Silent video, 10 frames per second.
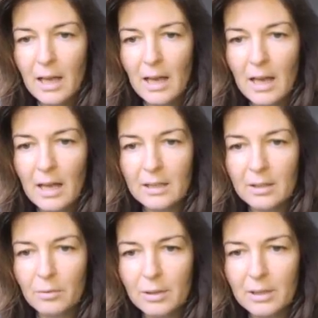at
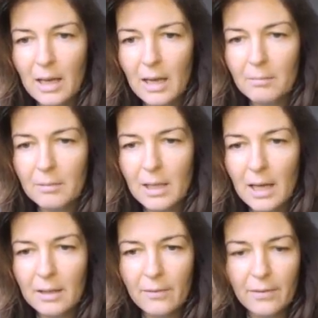what time?
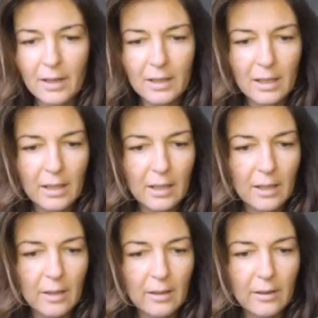
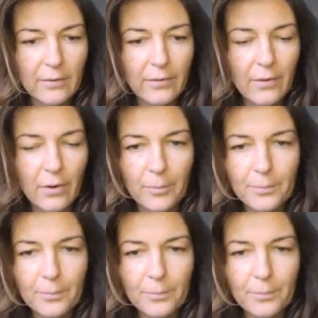10:34.